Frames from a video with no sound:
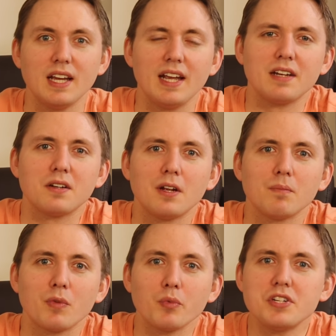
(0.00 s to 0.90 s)
And
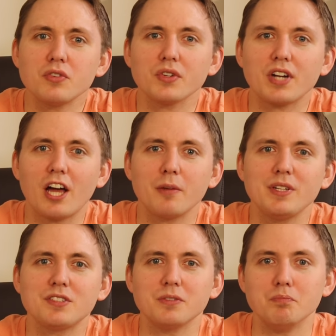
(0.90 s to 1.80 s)
regional
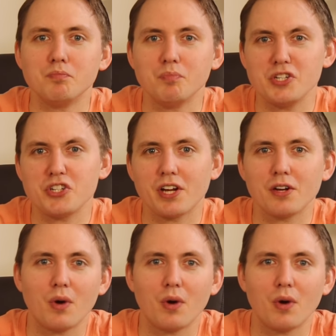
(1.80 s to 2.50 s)
economies in Michigan,